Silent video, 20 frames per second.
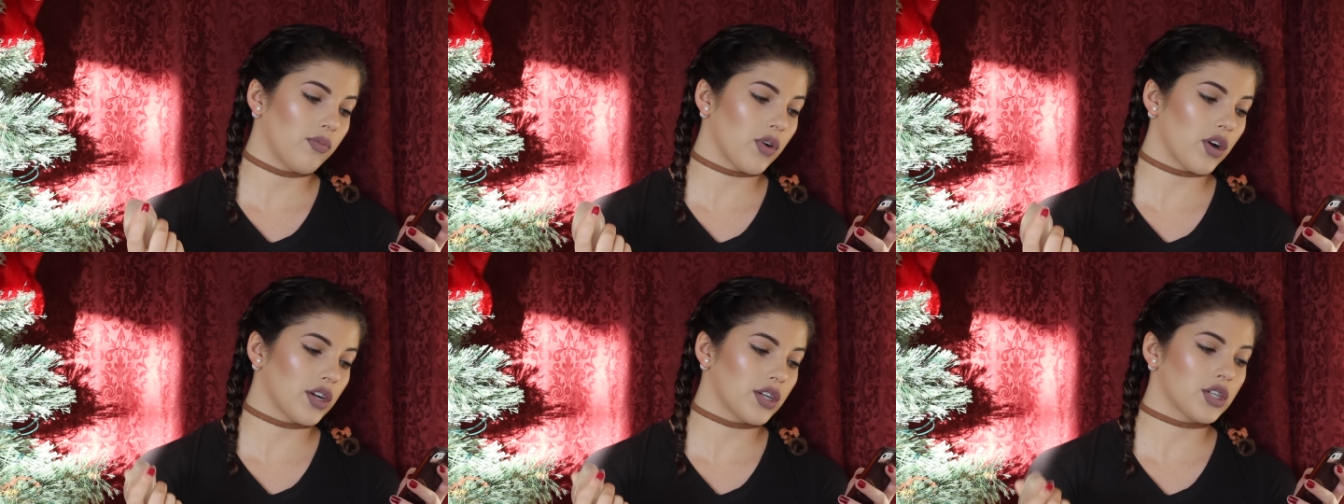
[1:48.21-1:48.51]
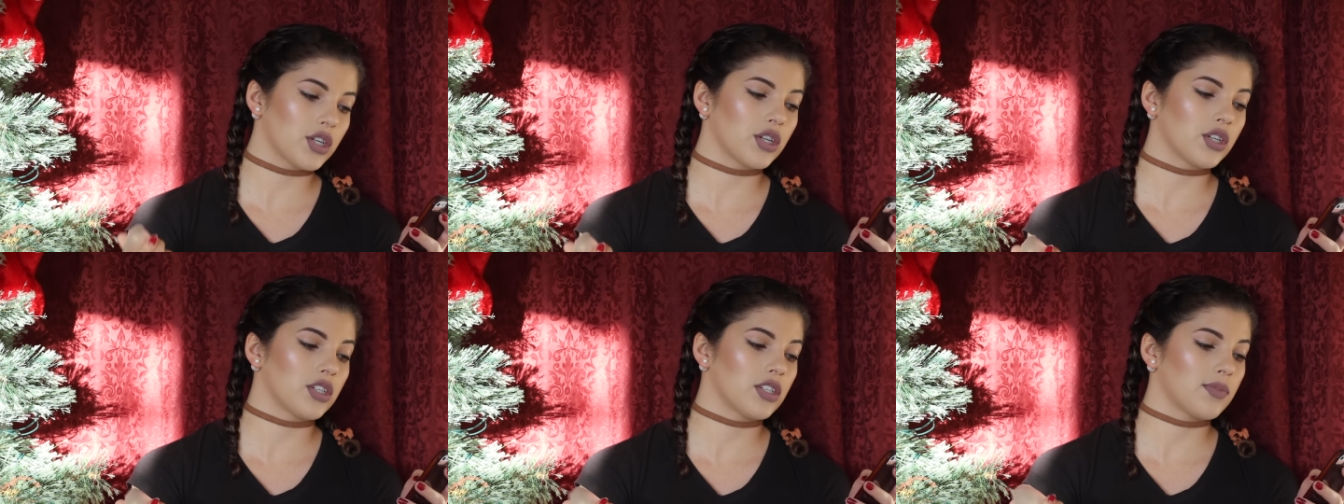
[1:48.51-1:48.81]

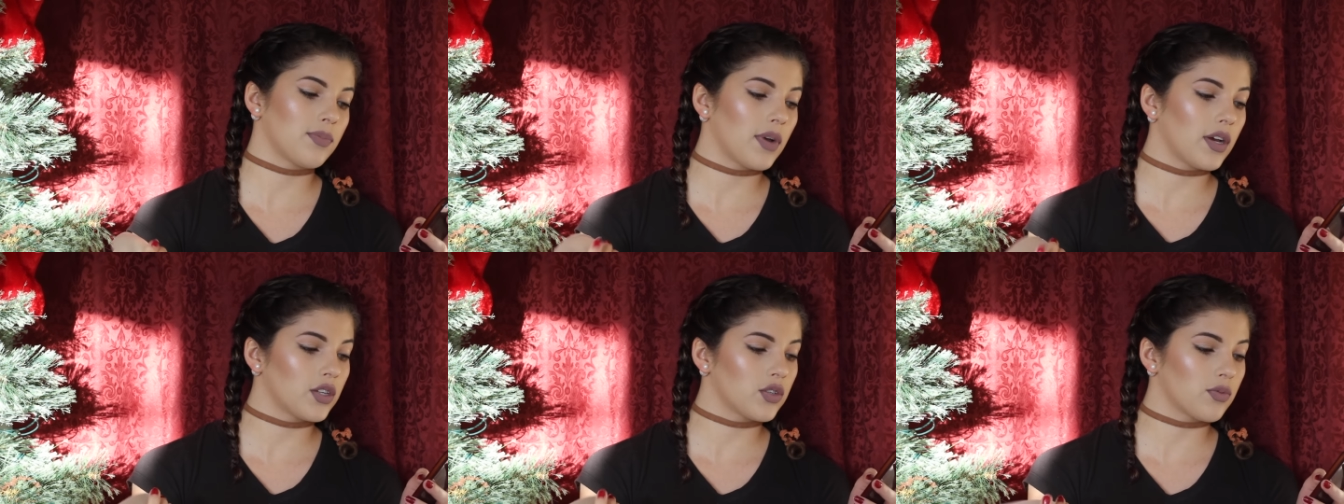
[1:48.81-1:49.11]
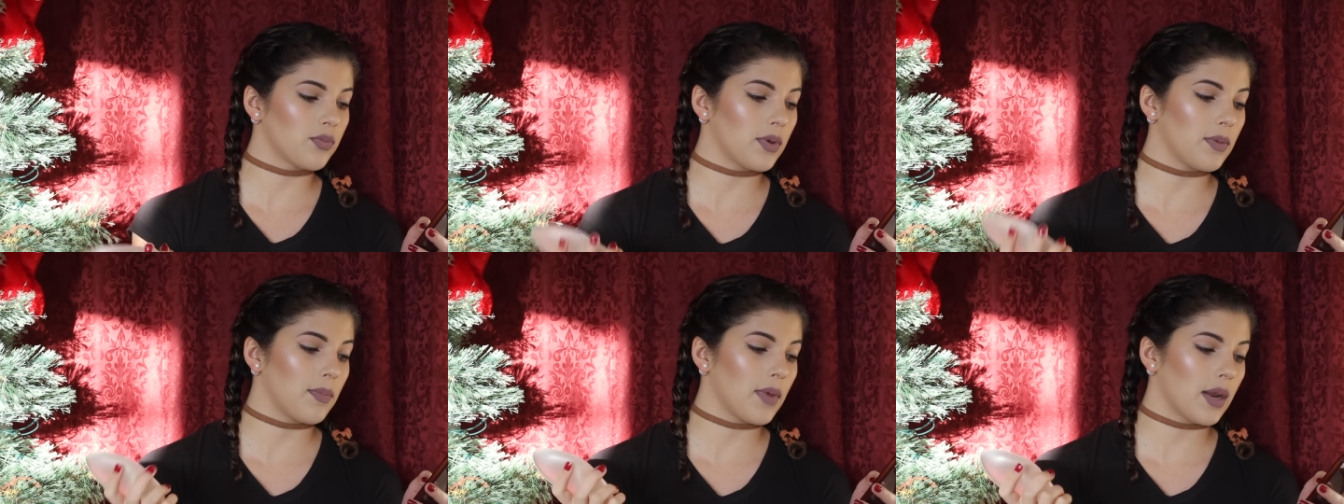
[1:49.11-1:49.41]
brush or a sponge
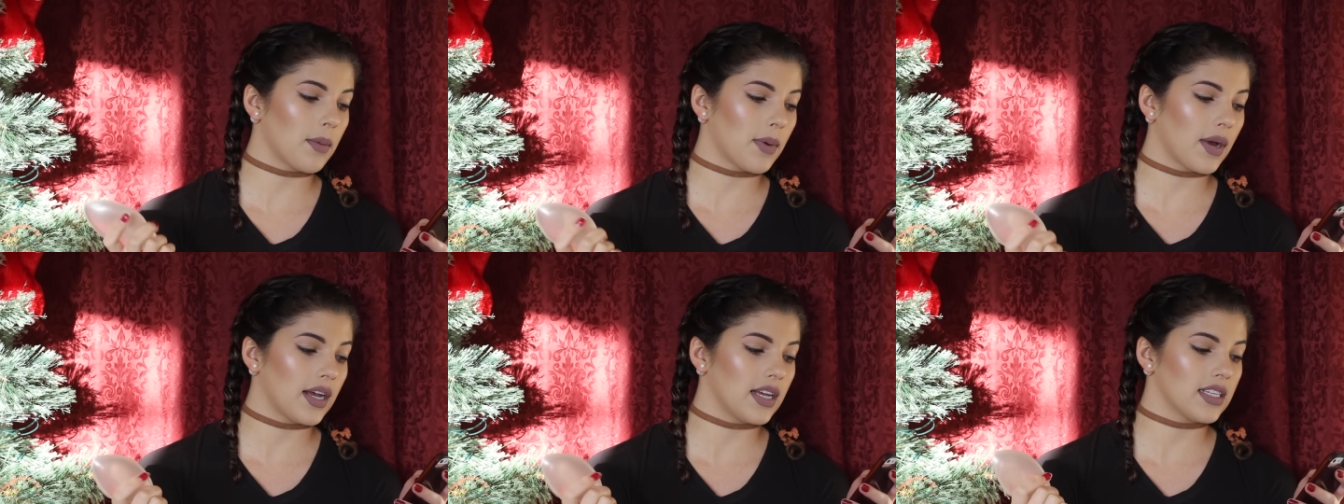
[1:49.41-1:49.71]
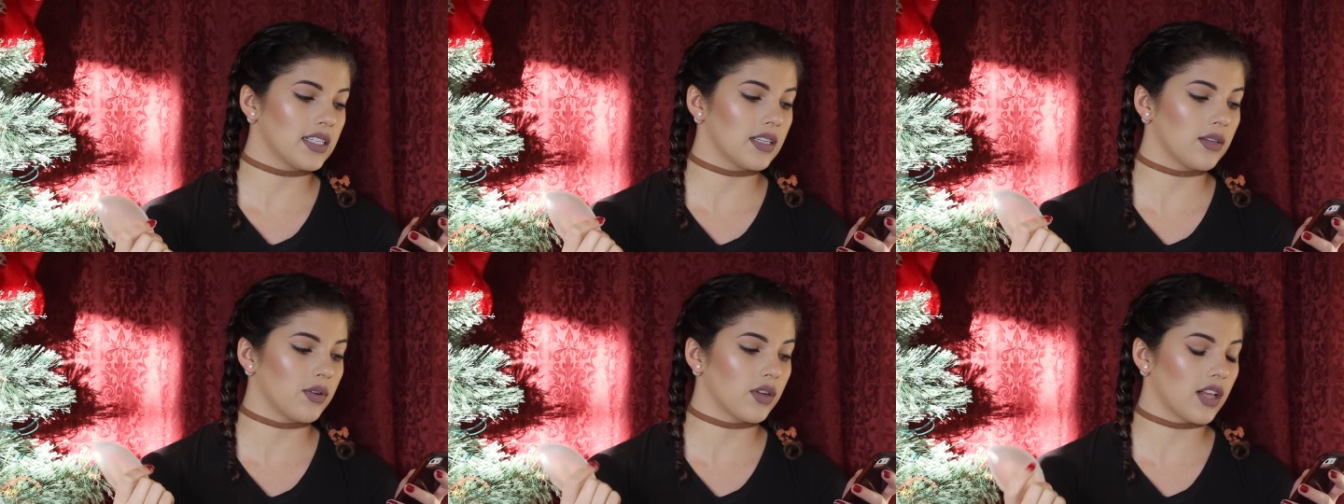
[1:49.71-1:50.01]
will be
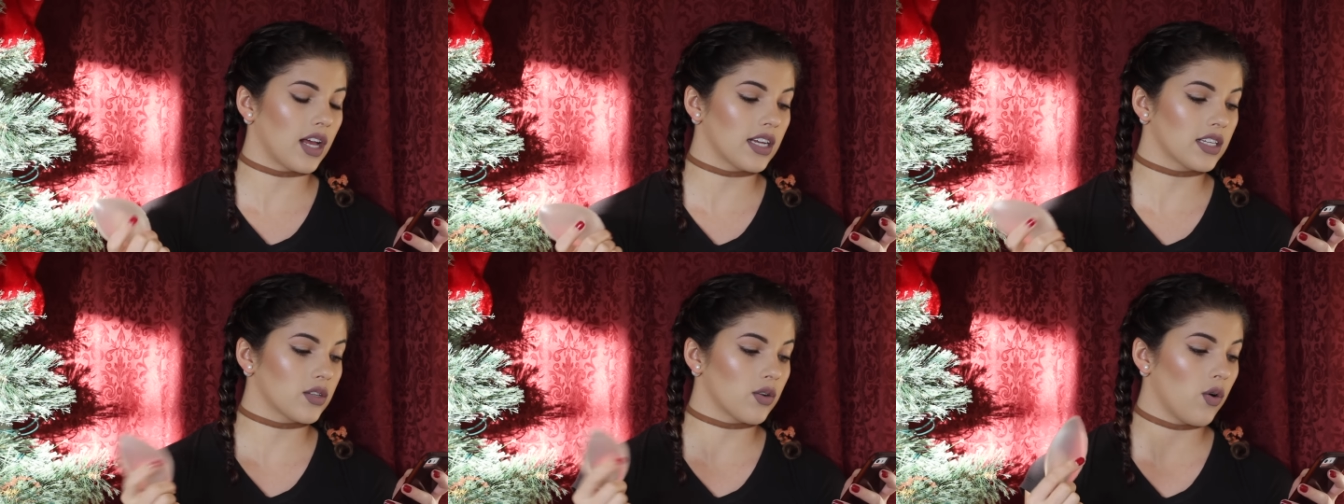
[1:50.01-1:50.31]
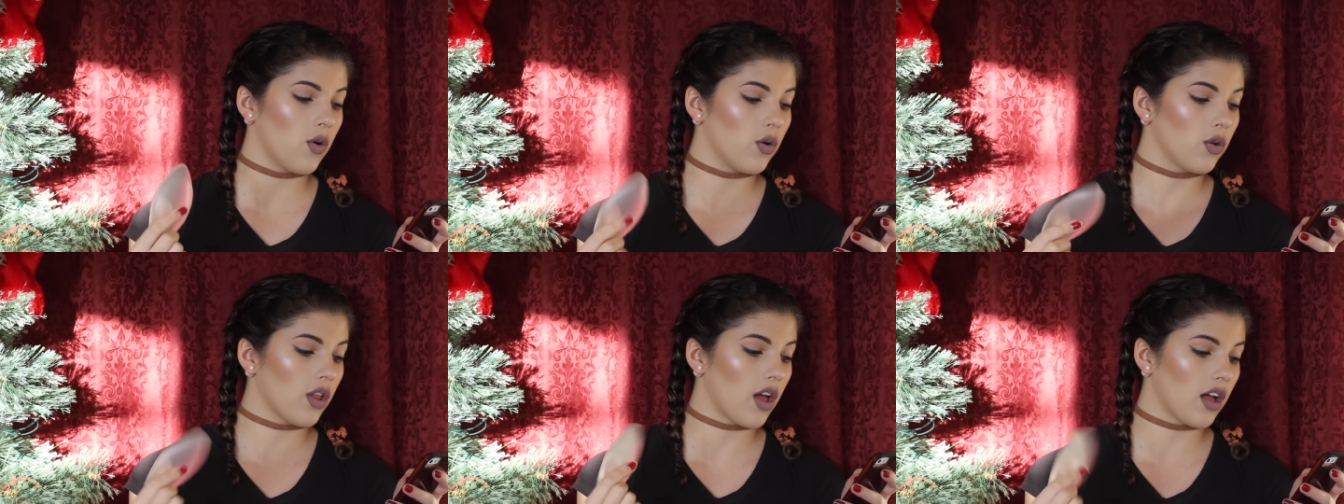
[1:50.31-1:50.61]
minimized and it will last a
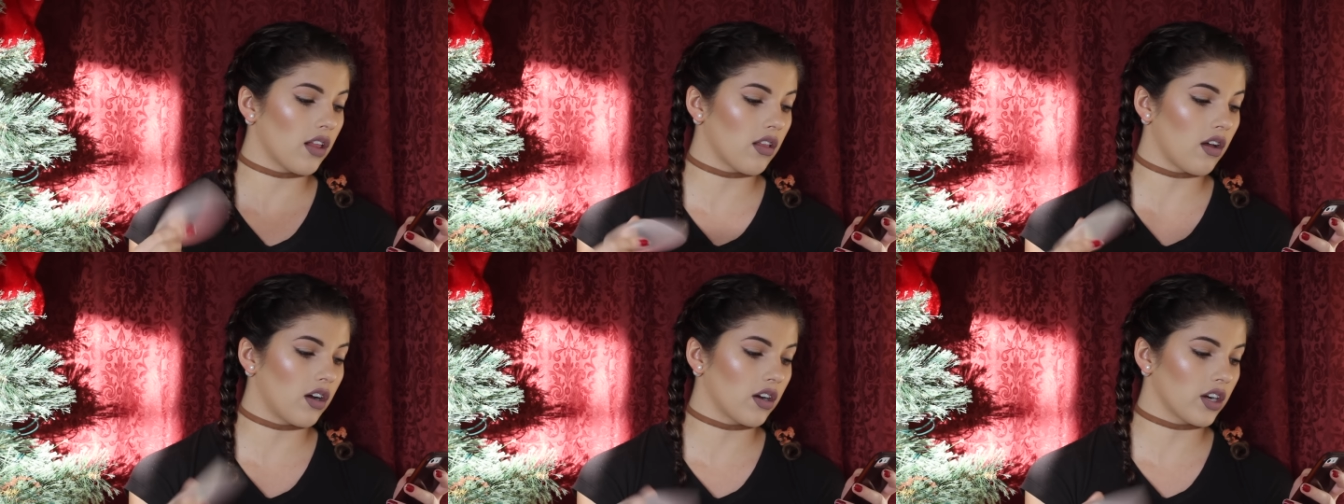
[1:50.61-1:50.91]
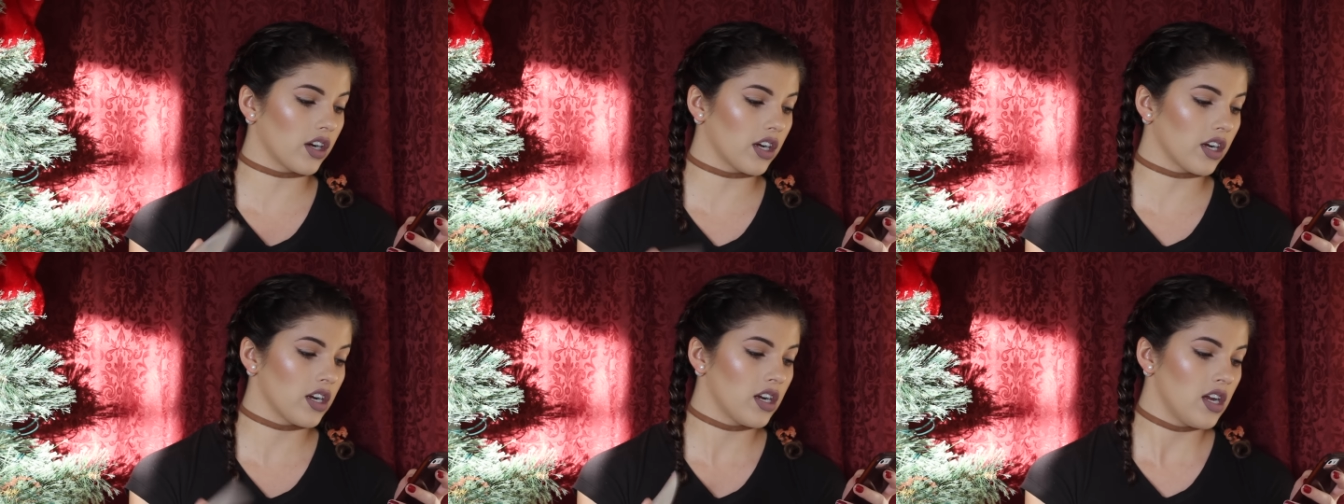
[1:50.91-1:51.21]
whole lot
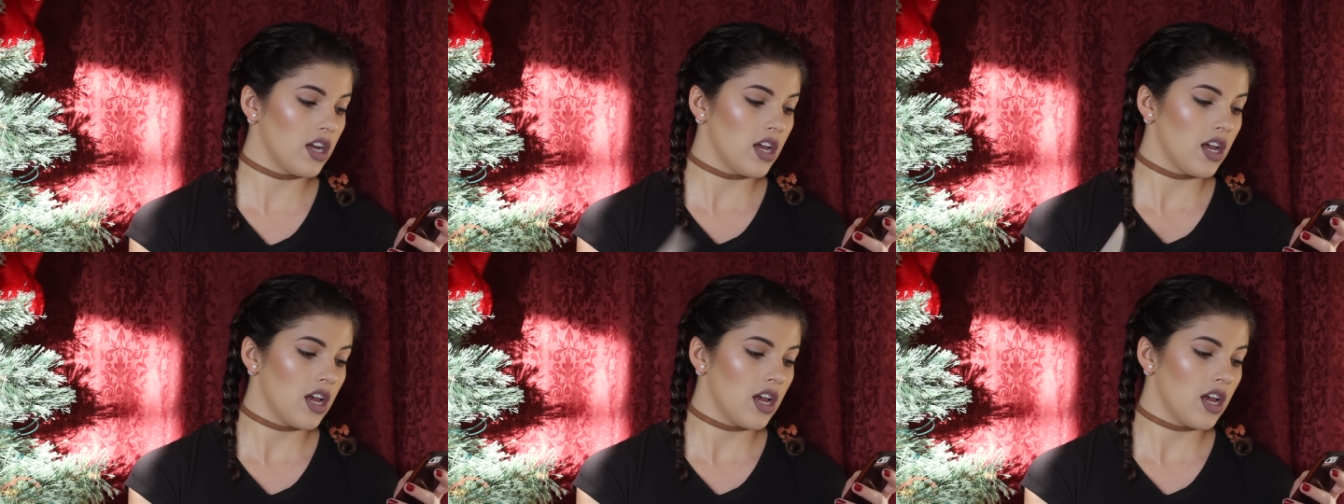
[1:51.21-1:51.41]
longer.